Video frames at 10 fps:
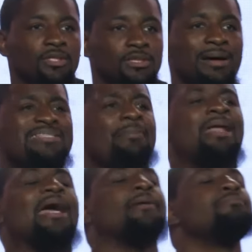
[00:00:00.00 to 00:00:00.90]
Somebody say,
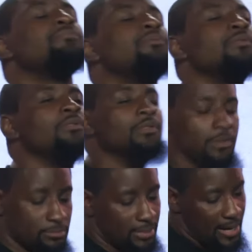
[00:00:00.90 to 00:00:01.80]
Blame
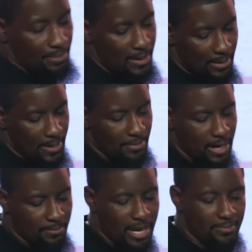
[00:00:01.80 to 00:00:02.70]
blame, blame, blame,
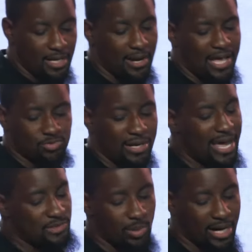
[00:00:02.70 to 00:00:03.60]
blame, blame. Last one,
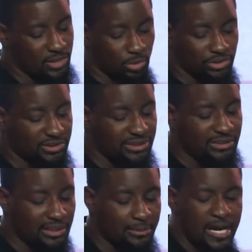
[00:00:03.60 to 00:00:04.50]
last one. I just want you to see the
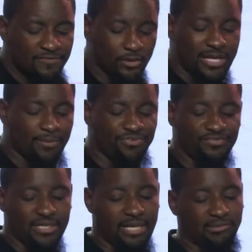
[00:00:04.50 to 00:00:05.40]
theme. 1 Samuel
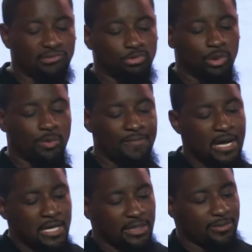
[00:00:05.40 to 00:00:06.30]
15, 19 through 21.
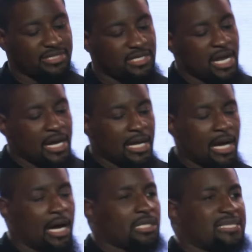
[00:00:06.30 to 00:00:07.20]
Look at what it says.
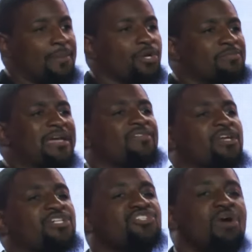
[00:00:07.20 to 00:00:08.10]
Uh, uh, Samuel has been given
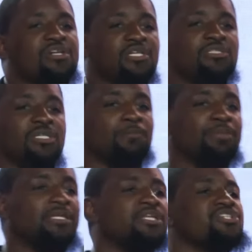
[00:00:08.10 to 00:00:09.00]
an instruction to
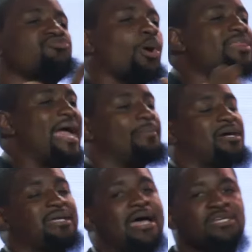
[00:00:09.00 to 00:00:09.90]
completely destroy the
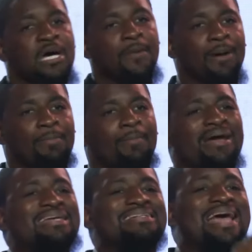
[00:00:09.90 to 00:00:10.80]
Amalekites, but, but, but
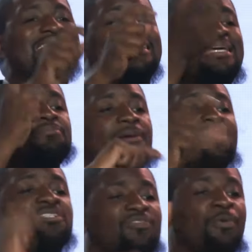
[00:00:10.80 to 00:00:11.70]
he decides to keep some of
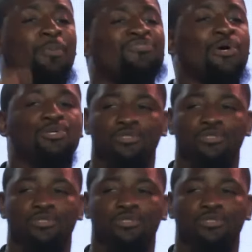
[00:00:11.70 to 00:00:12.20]
the stuff he preferred,